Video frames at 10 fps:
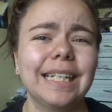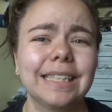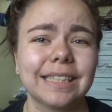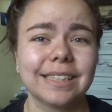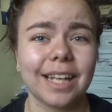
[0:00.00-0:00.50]

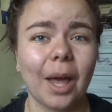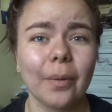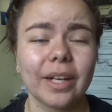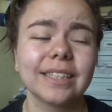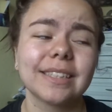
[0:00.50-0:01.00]
It's slow
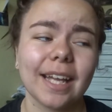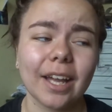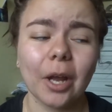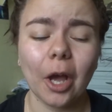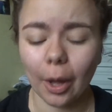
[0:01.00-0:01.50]
and is it
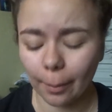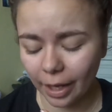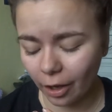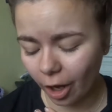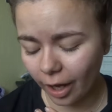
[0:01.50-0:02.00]
gonna hurt my
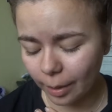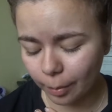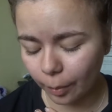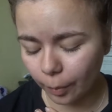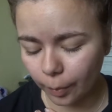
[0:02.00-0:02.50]
heart? It
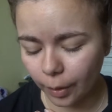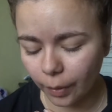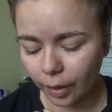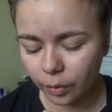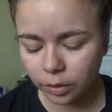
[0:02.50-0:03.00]
probably
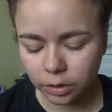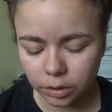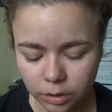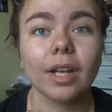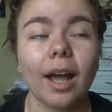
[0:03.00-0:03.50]
will.
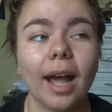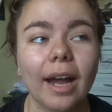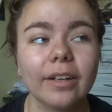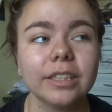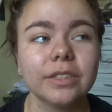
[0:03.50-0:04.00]

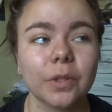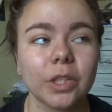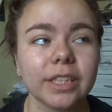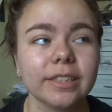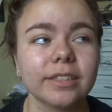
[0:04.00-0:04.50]
Harry's
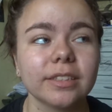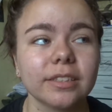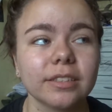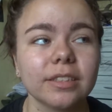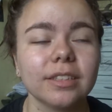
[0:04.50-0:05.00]
voice
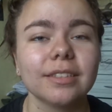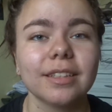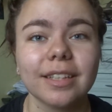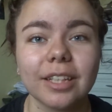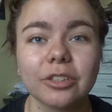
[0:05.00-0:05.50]
is
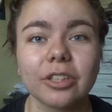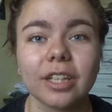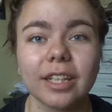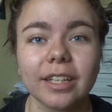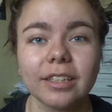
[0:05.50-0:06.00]

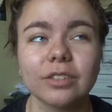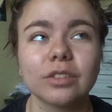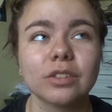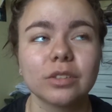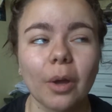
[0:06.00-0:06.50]
literally
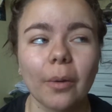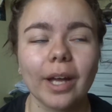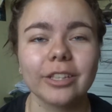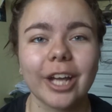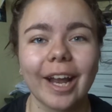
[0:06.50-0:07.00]
so
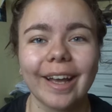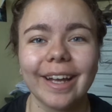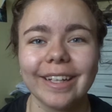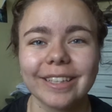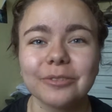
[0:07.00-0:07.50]

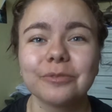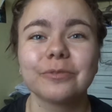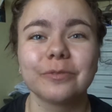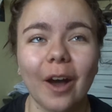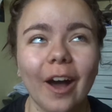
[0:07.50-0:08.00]
angelic.
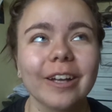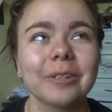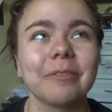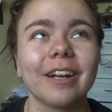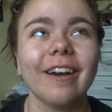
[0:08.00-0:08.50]

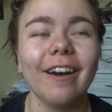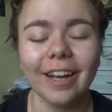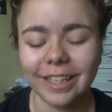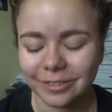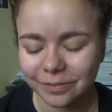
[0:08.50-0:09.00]
Fuck my
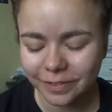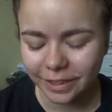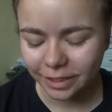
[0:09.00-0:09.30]
life.